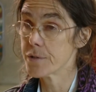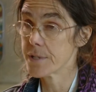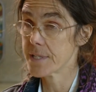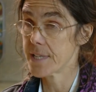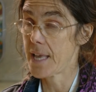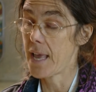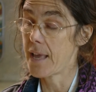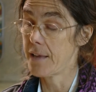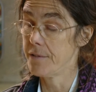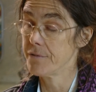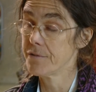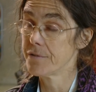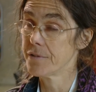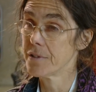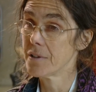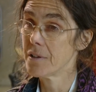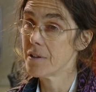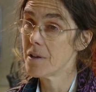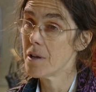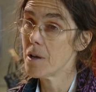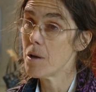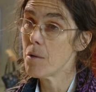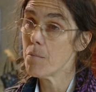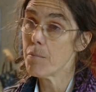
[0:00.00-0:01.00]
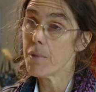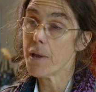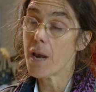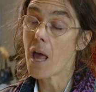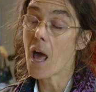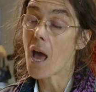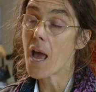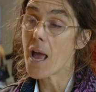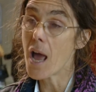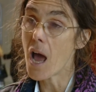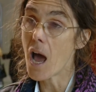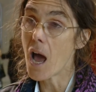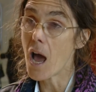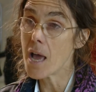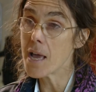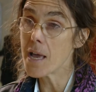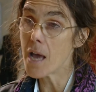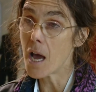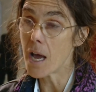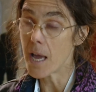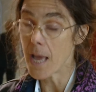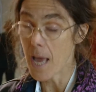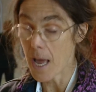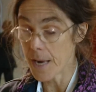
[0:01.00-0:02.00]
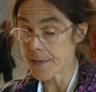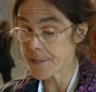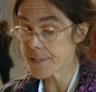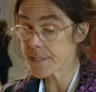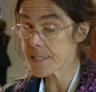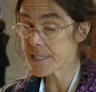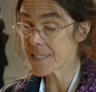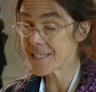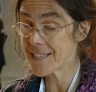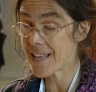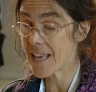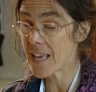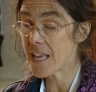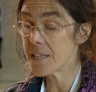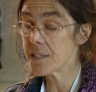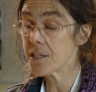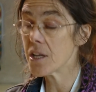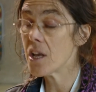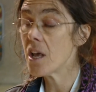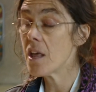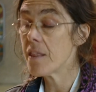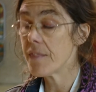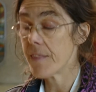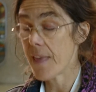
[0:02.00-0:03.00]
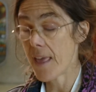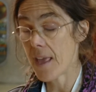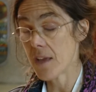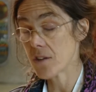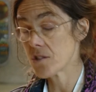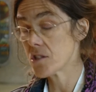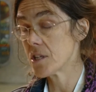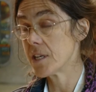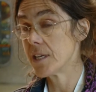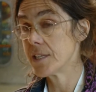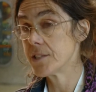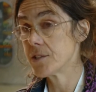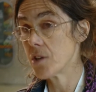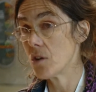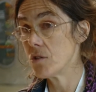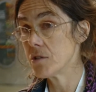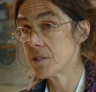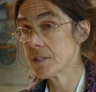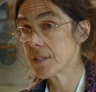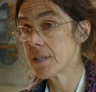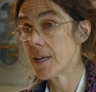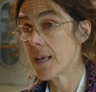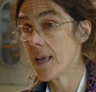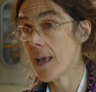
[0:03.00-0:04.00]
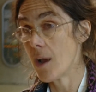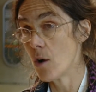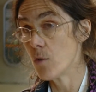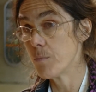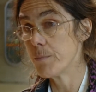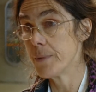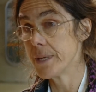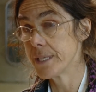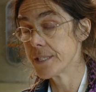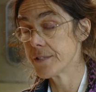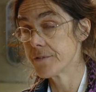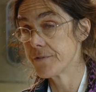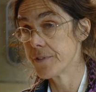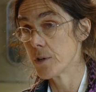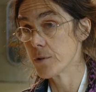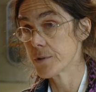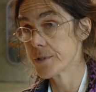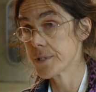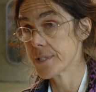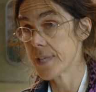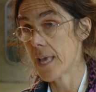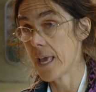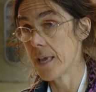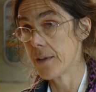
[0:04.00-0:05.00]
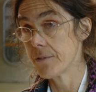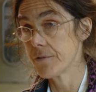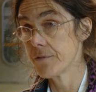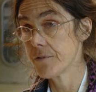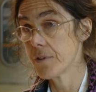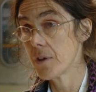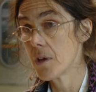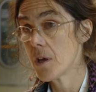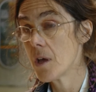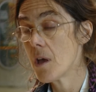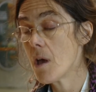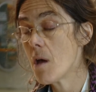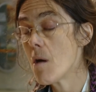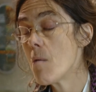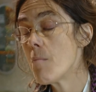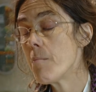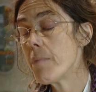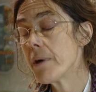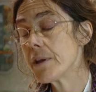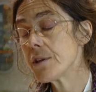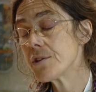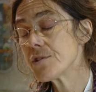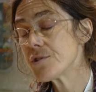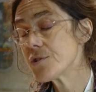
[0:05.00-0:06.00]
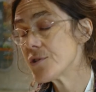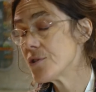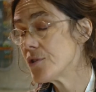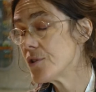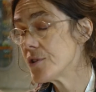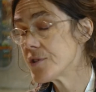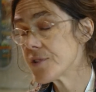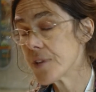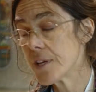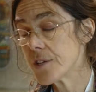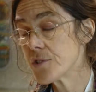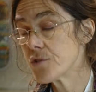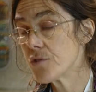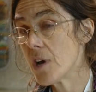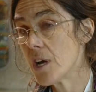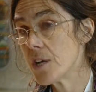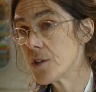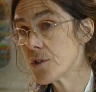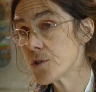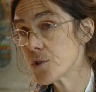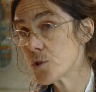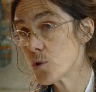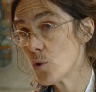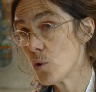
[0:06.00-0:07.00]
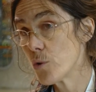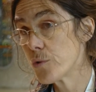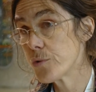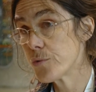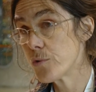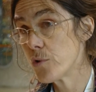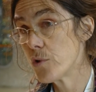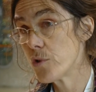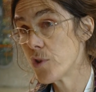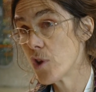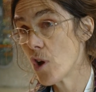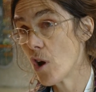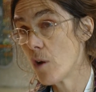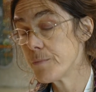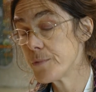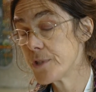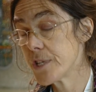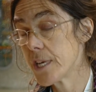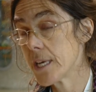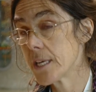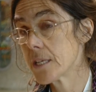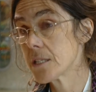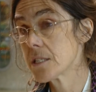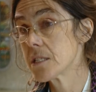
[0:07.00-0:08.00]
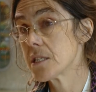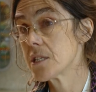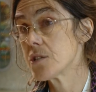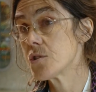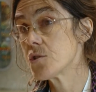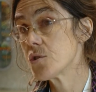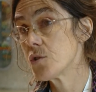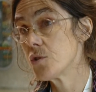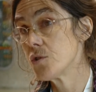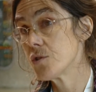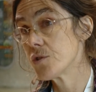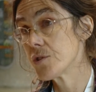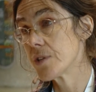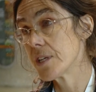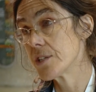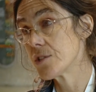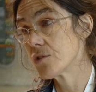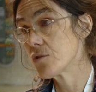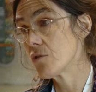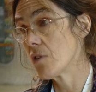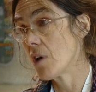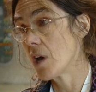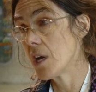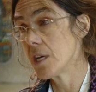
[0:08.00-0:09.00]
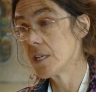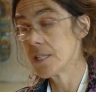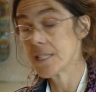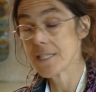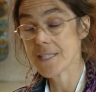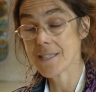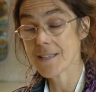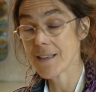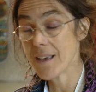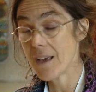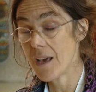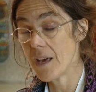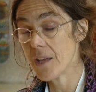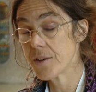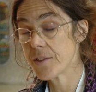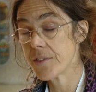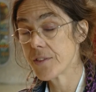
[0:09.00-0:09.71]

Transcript: safe. But I, I, I understand they actually don't help me to feel safe. But as soon as I try and sort through the objects, as soon as I try and discard